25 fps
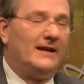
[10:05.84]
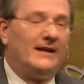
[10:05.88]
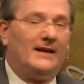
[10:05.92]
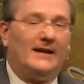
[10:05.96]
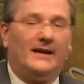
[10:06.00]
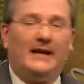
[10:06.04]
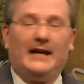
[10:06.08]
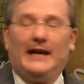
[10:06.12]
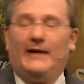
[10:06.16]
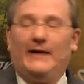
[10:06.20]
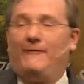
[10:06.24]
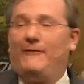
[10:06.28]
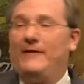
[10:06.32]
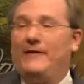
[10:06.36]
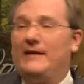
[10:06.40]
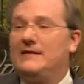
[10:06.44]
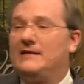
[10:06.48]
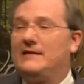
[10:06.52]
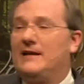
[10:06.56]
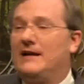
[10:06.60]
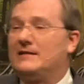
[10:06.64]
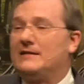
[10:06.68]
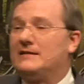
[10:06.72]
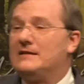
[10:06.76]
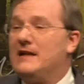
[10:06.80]
If it
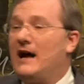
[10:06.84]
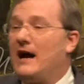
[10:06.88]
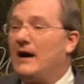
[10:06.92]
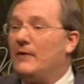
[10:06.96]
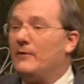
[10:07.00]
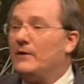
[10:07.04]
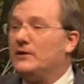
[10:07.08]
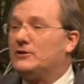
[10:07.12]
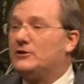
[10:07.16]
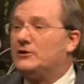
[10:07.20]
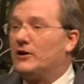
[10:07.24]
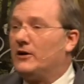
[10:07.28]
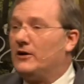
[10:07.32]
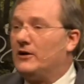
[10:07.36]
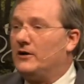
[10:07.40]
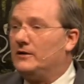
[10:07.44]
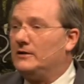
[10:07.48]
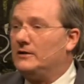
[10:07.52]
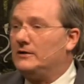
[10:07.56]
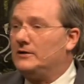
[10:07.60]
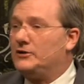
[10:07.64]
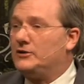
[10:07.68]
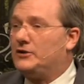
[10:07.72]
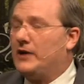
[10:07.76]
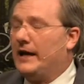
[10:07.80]
does not
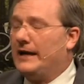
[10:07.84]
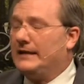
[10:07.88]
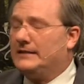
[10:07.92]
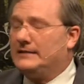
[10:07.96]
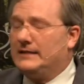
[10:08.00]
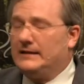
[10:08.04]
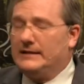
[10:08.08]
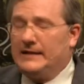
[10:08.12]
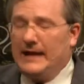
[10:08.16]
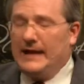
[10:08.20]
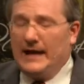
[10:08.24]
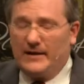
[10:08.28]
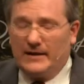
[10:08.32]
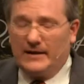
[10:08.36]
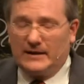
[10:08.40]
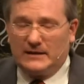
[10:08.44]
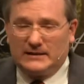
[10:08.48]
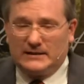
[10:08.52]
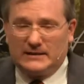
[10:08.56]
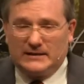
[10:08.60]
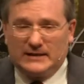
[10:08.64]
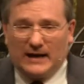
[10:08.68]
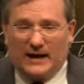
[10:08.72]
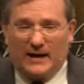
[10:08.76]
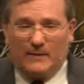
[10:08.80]
return, chase it down and
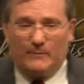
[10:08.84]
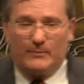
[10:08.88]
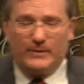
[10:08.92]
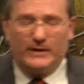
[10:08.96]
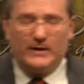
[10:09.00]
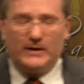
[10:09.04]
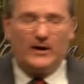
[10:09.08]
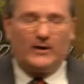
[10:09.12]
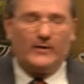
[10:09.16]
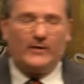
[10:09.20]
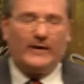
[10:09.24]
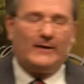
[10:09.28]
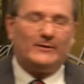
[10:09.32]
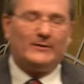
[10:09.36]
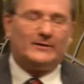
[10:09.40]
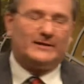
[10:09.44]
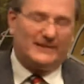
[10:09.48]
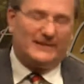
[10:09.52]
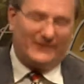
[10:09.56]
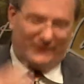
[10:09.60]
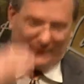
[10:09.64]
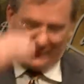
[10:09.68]
stomp it. No, that was a different